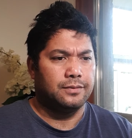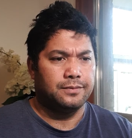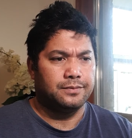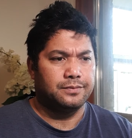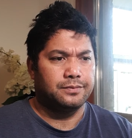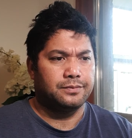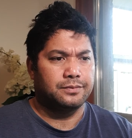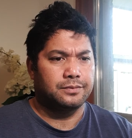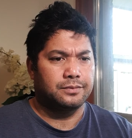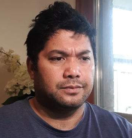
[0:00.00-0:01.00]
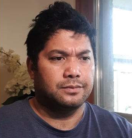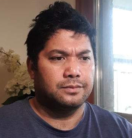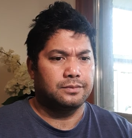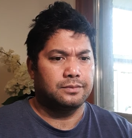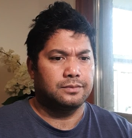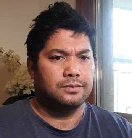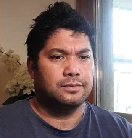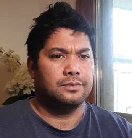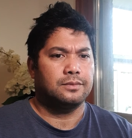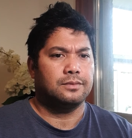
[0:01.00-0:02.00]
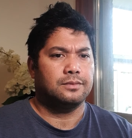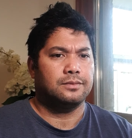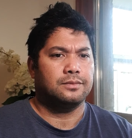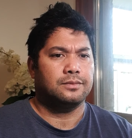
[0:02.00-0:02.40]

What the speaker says: Nothing is said.